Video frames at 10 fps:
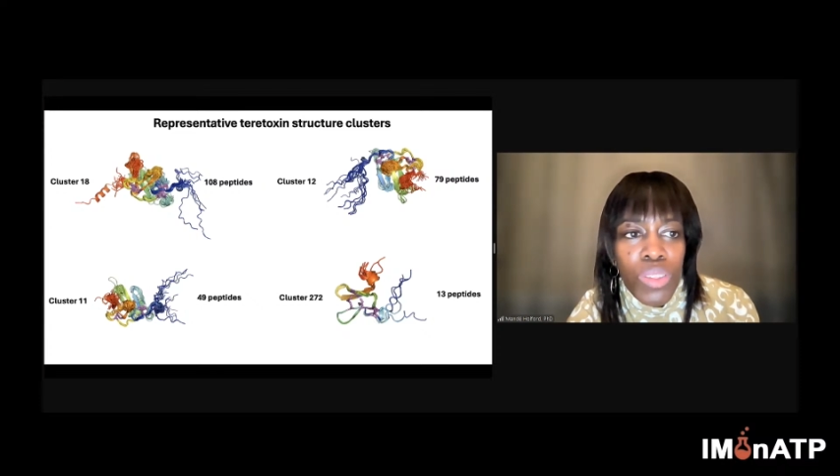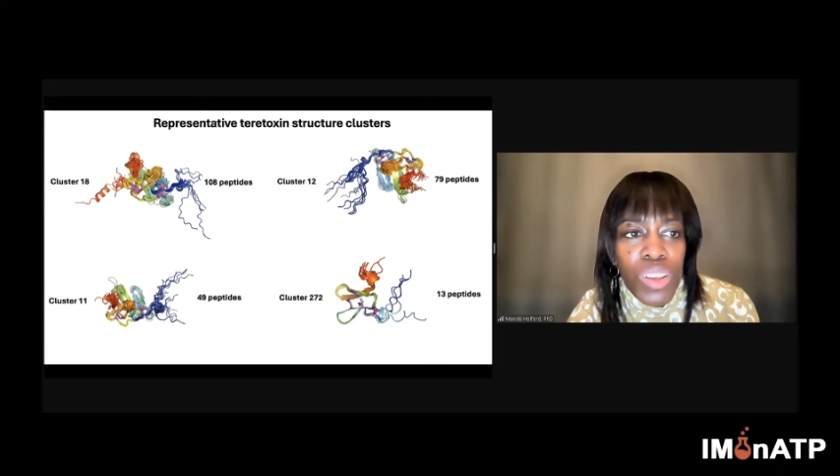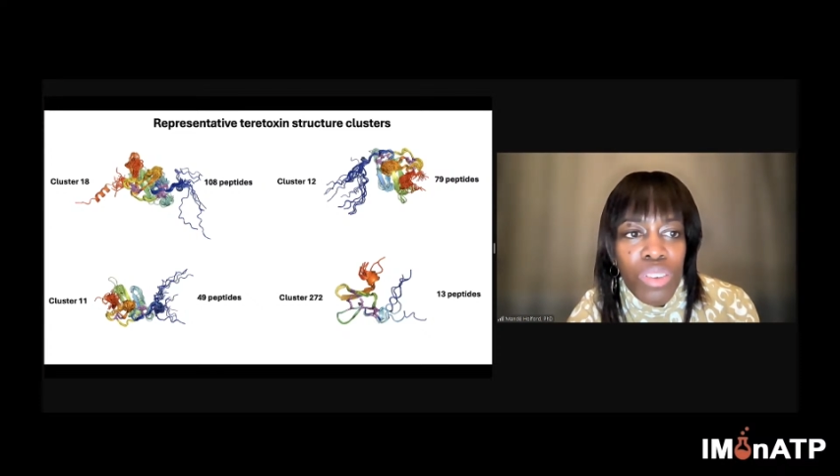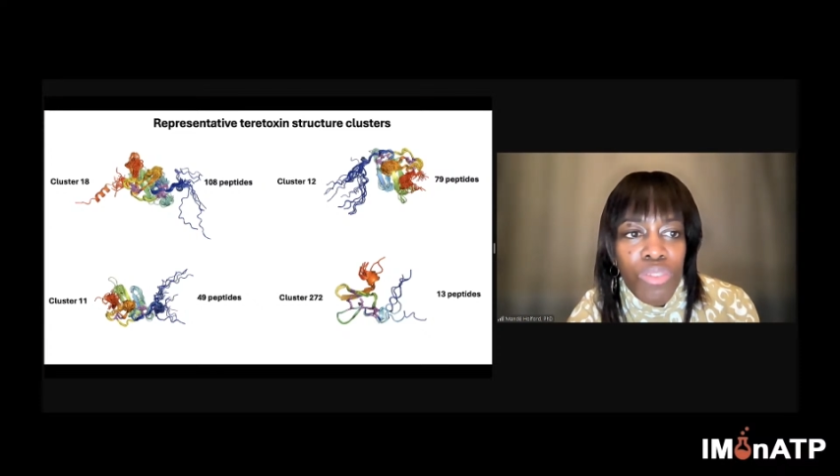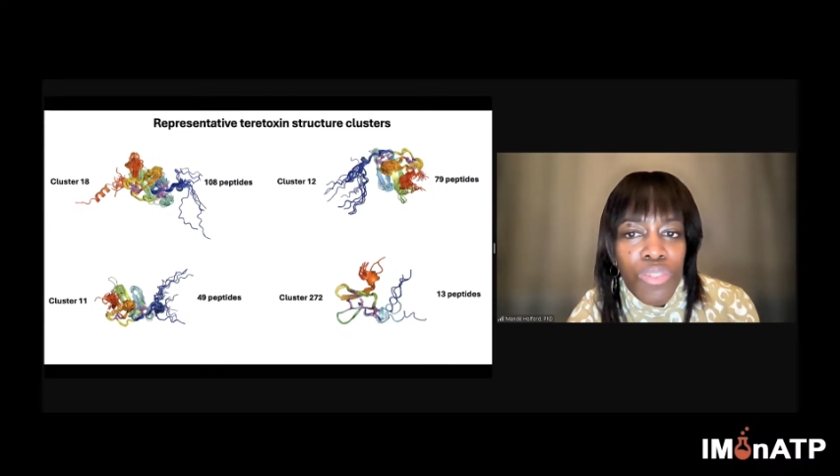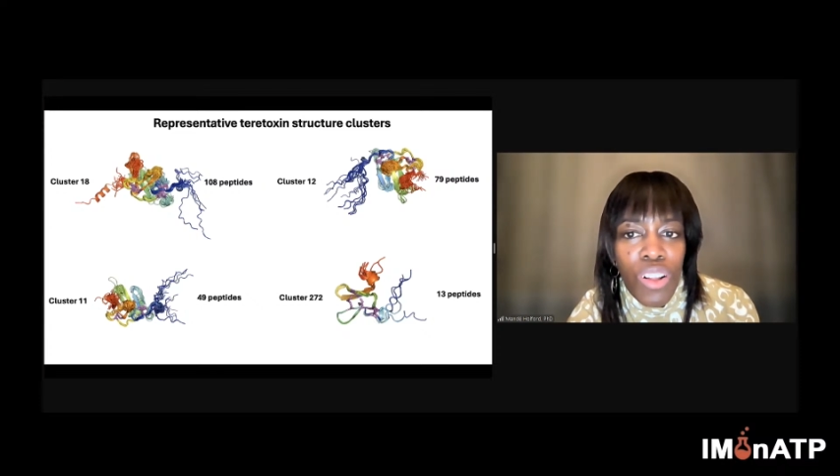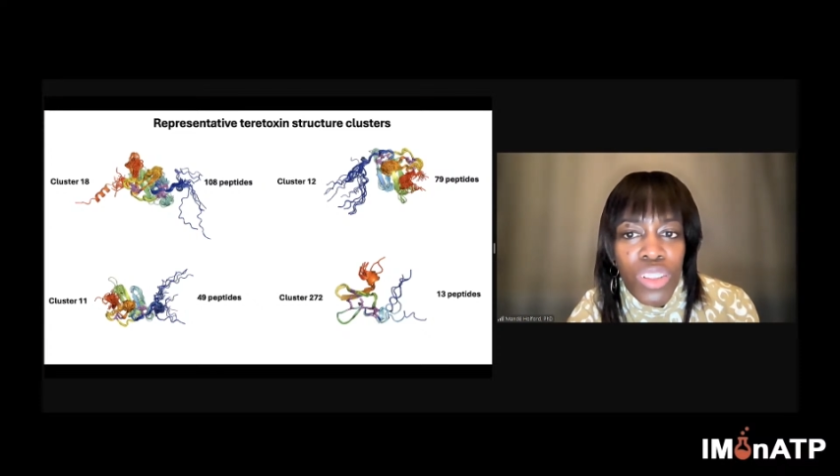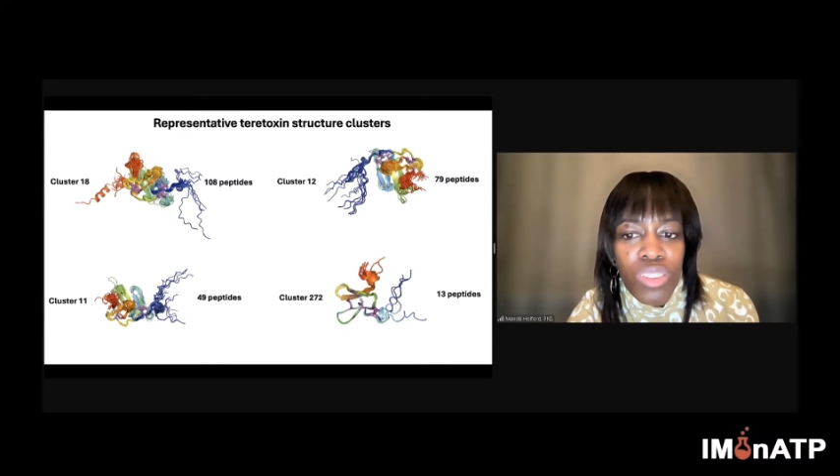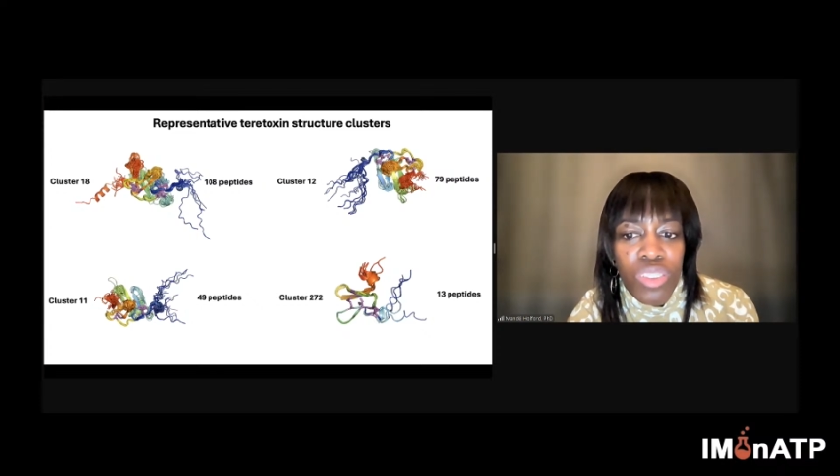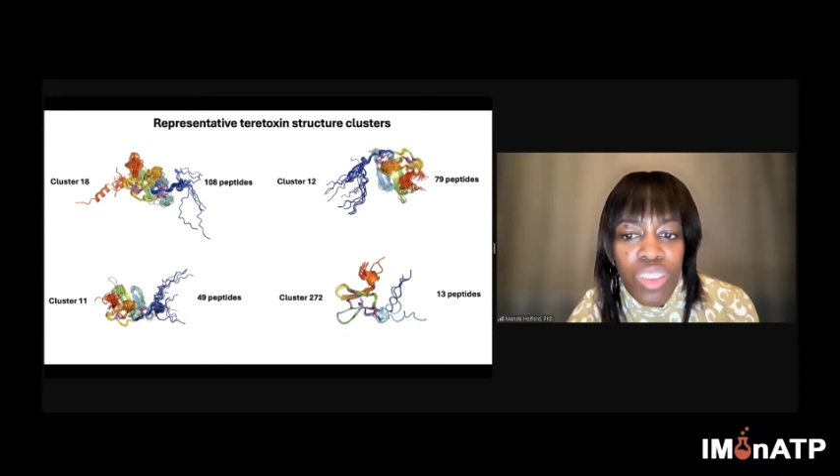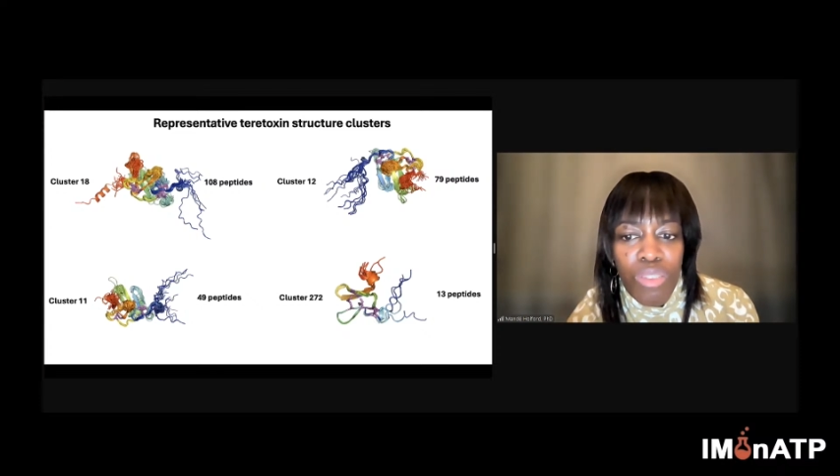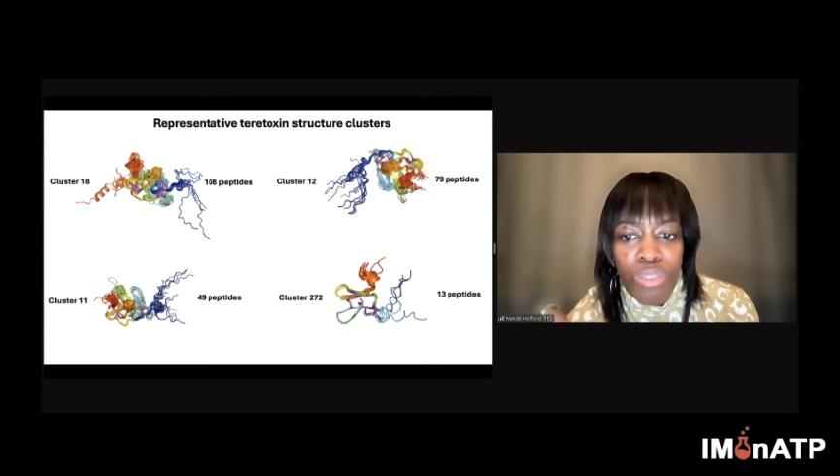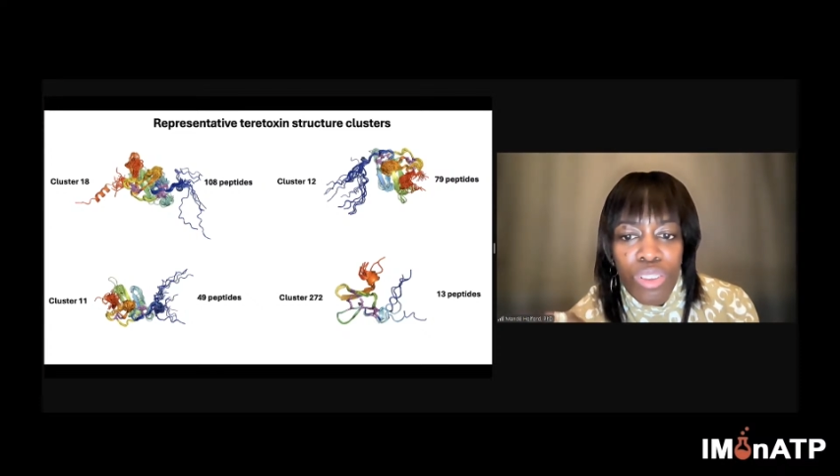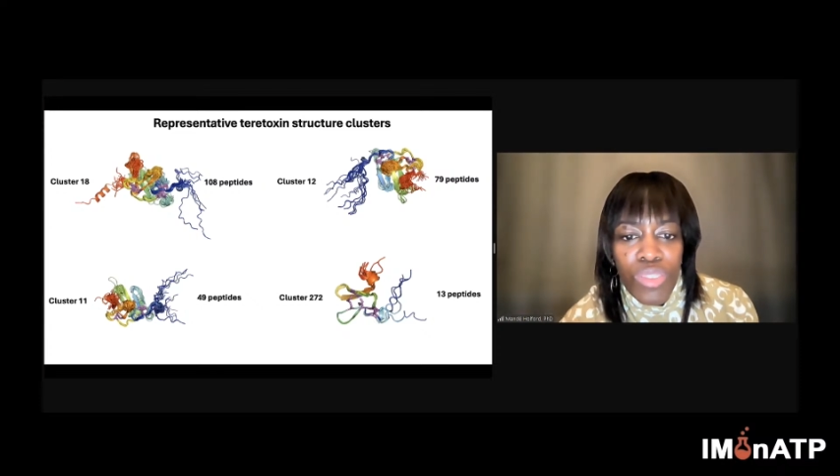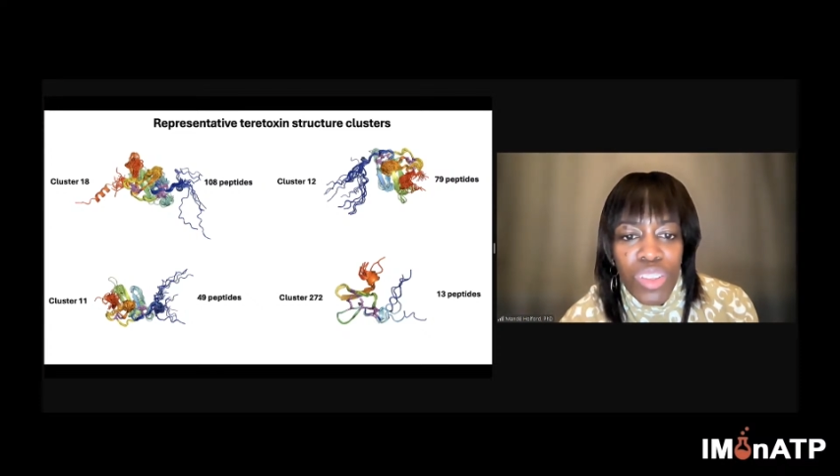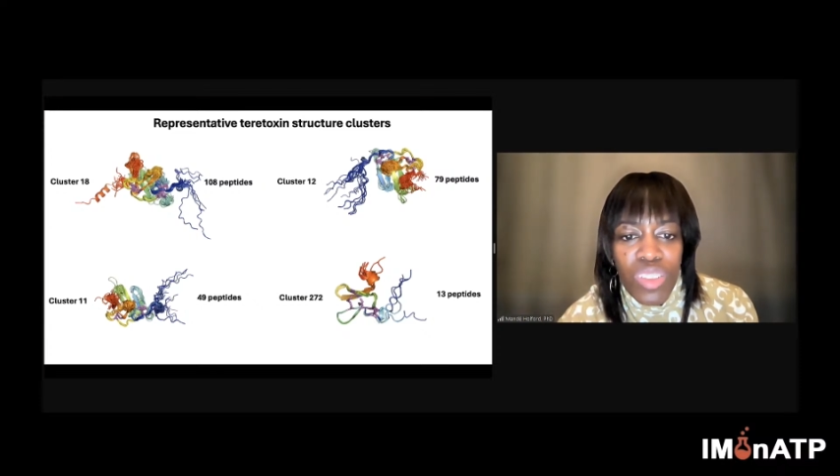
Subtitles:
we then fall into several